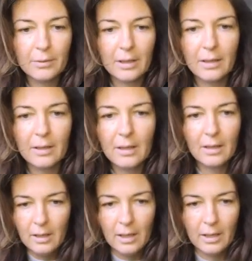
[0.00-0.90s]
the
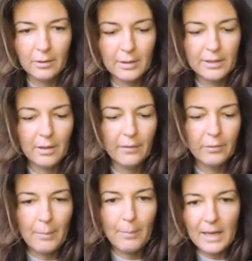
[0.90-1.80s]

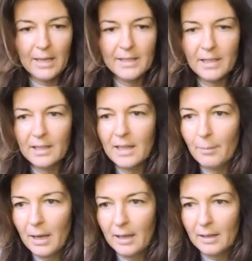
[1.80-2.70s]
software. I pasted
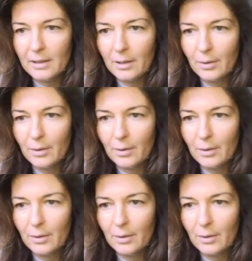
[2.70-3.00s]
them in,